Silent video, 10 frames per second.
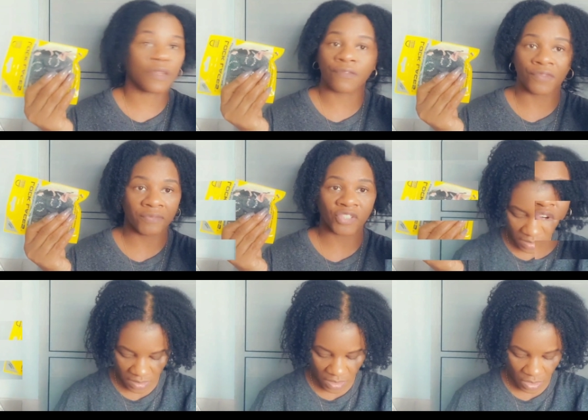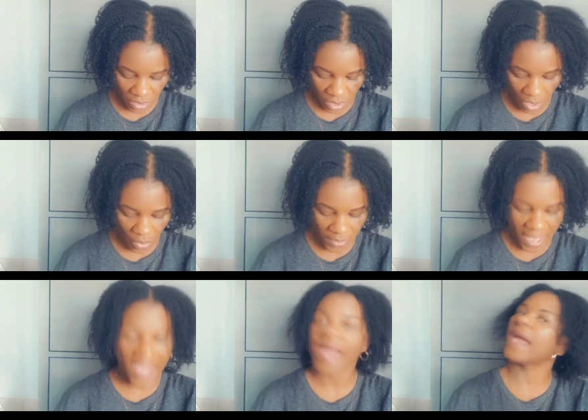free of charge.
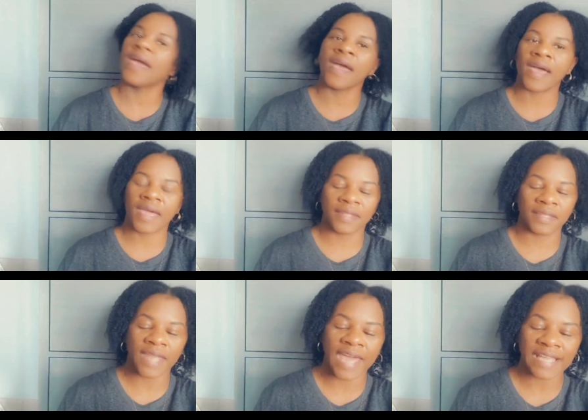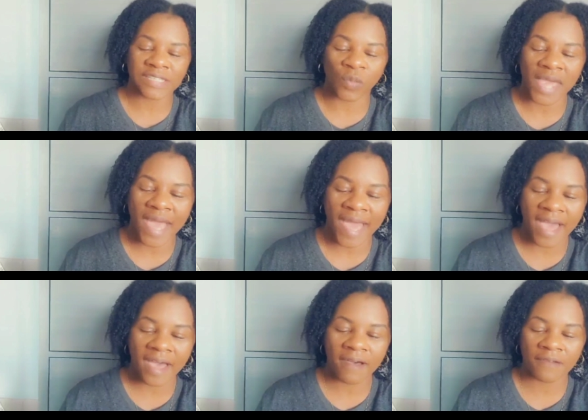Okay, and next we
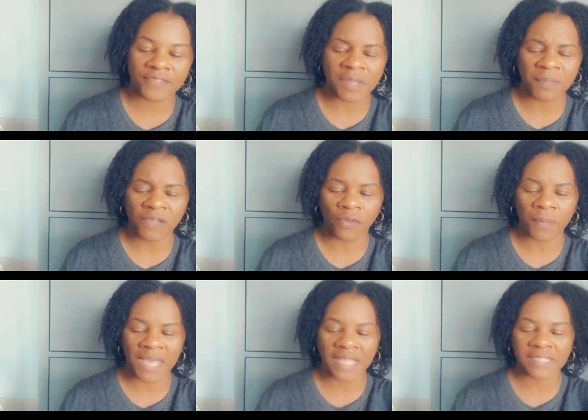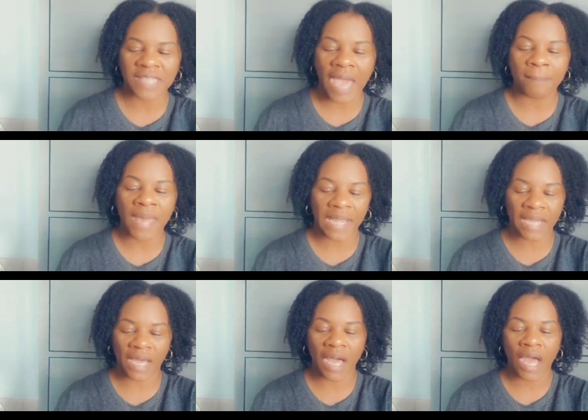have something from
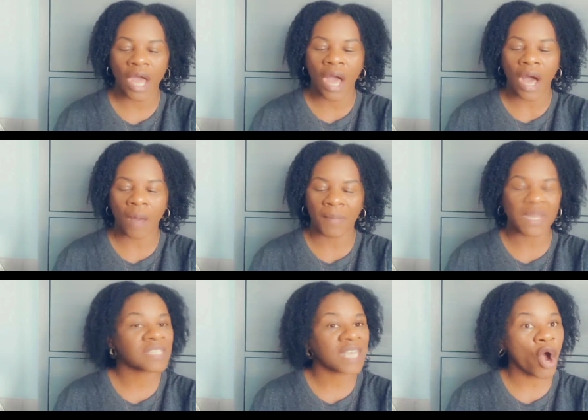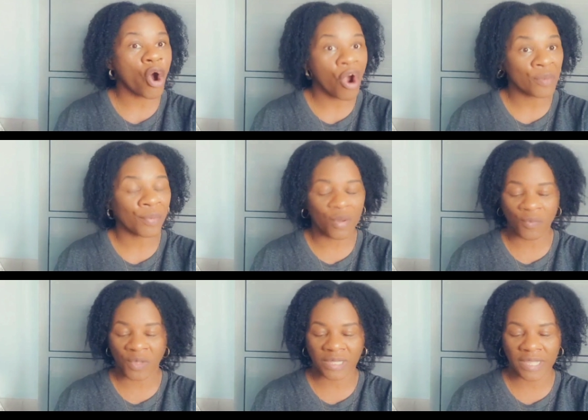Enzymedica. Um, it is a
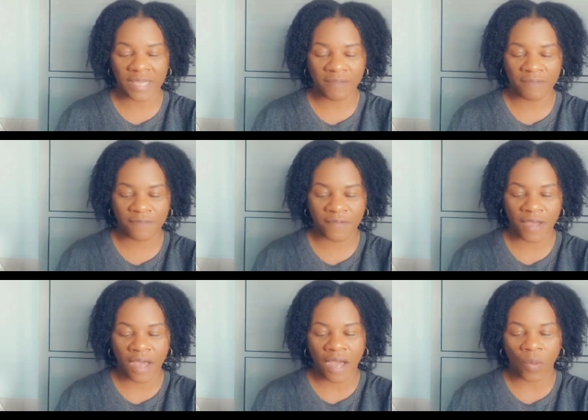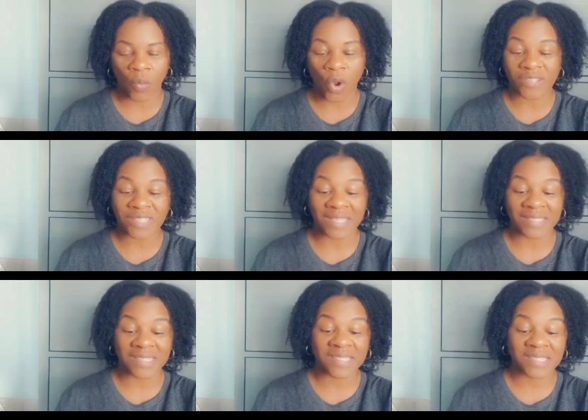heartburn relief works
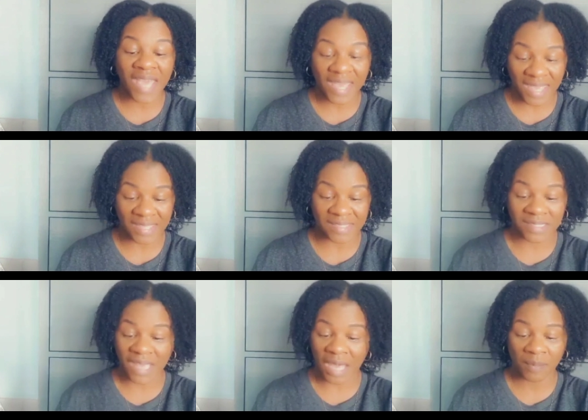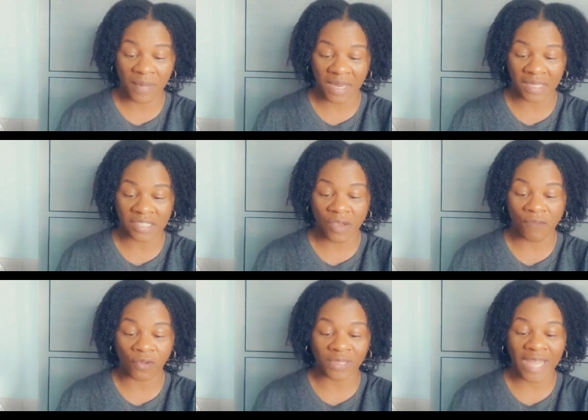in seconds, not minutes,
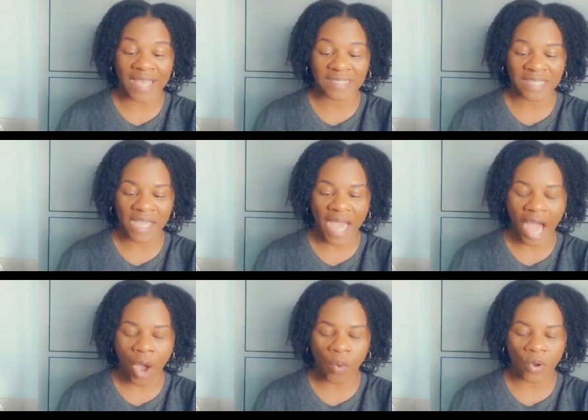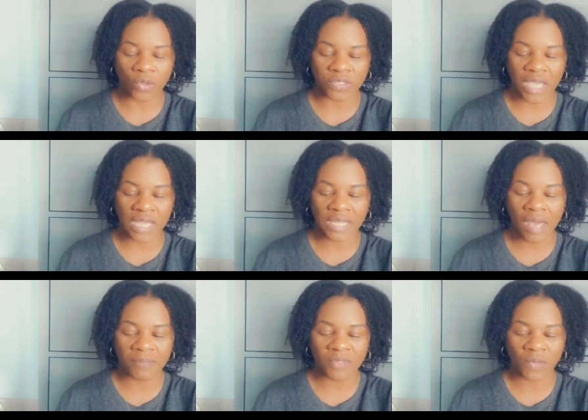for lasting hours. It
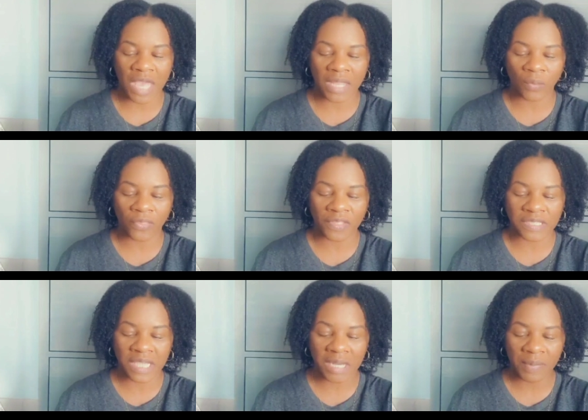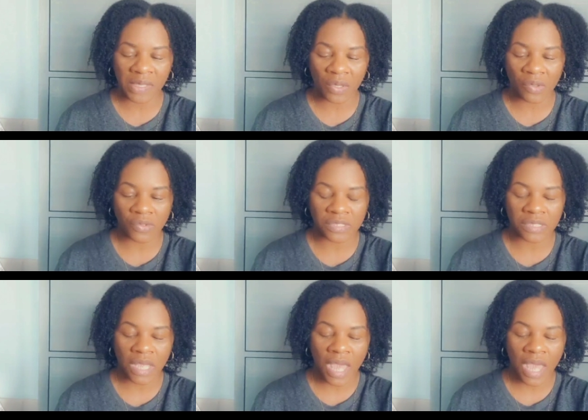comes with it with 10 pills